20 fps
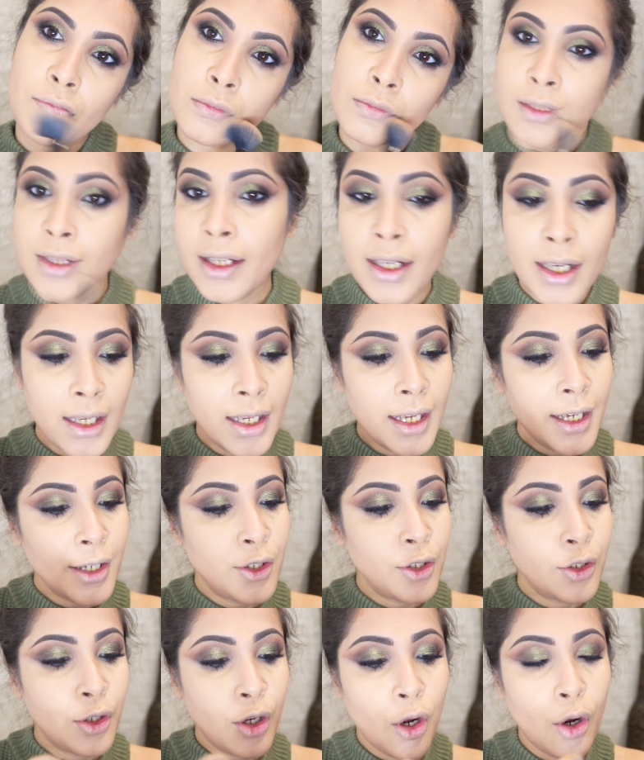Then I like
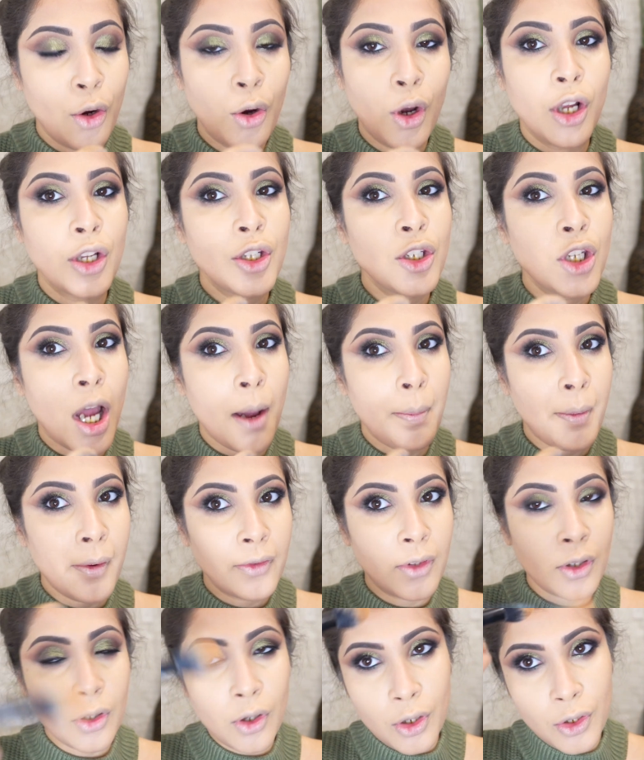to go on top
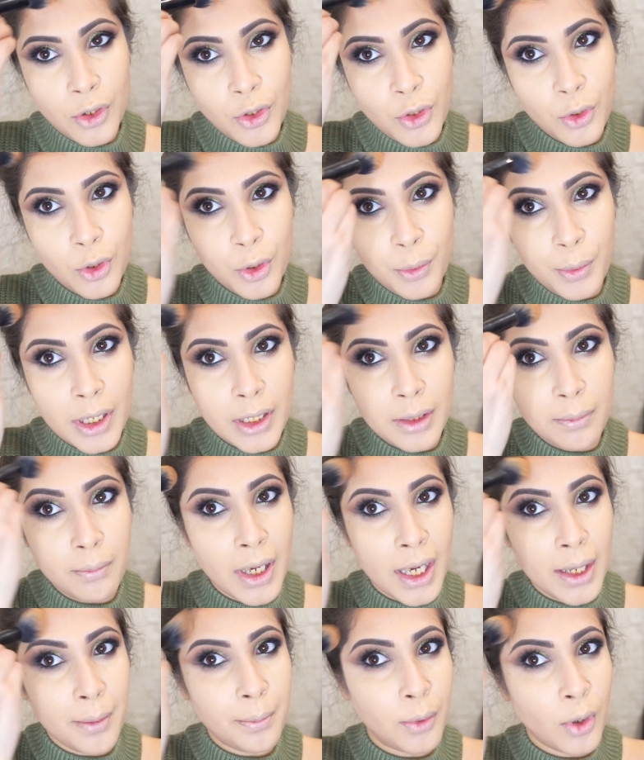of the contour with
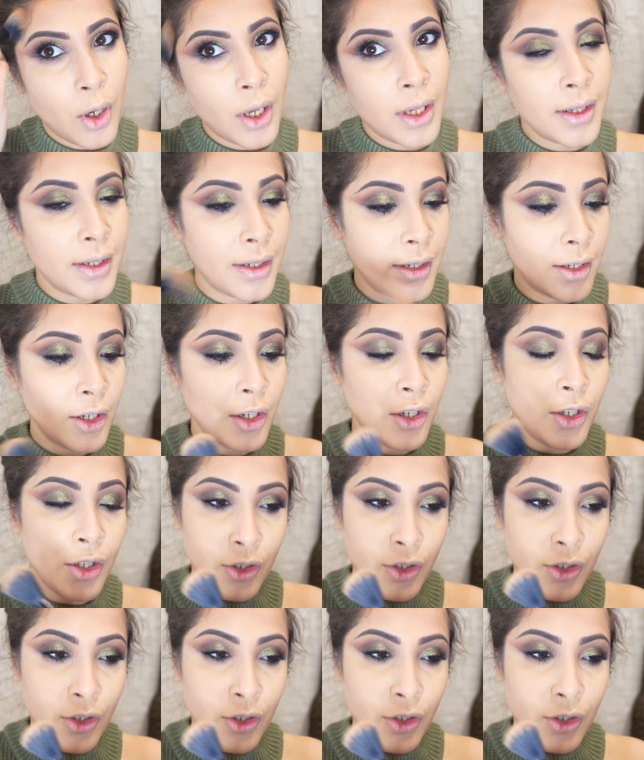my bronzer